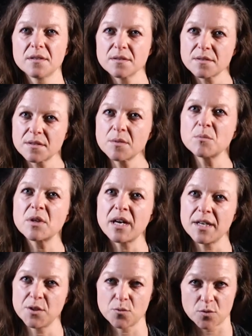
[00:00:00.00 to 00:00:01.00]
some
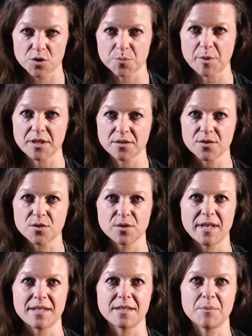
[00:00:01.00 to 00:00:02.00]
kind of response to
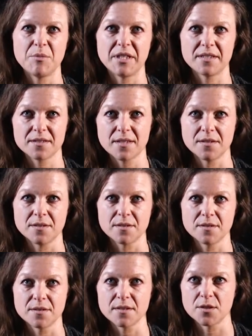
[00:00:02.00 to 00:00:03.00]
that that makes
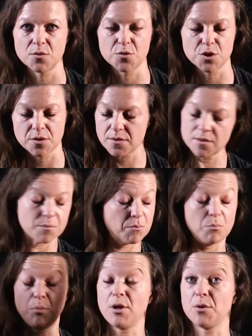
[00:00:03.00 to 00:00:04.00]
sense instead of just
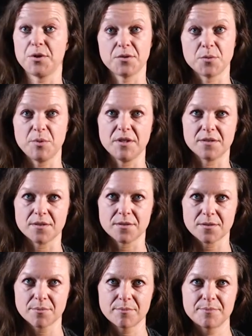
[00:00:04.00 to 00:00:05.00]
blowing to
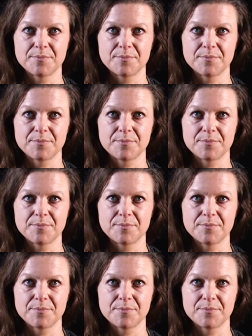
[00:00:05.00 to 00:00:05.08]
pieces.